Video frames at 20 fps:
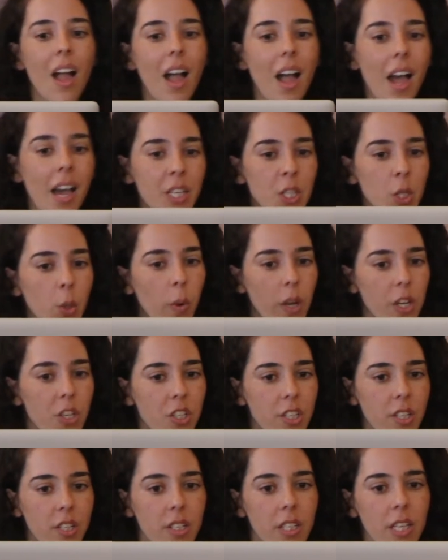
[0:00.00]
Ask
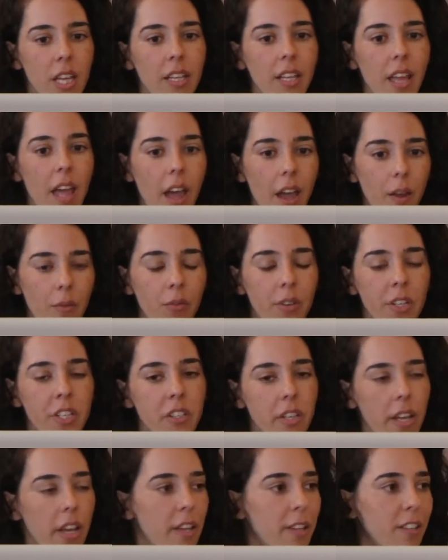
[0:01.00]
questions at every
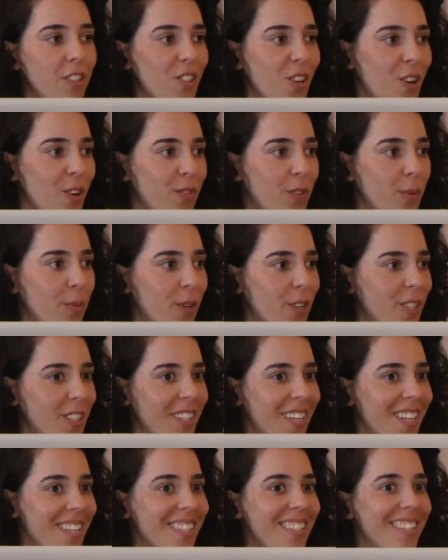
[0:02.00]
stage of the
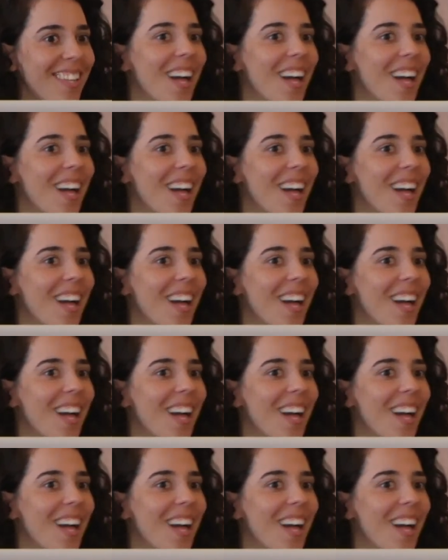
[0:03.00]
process.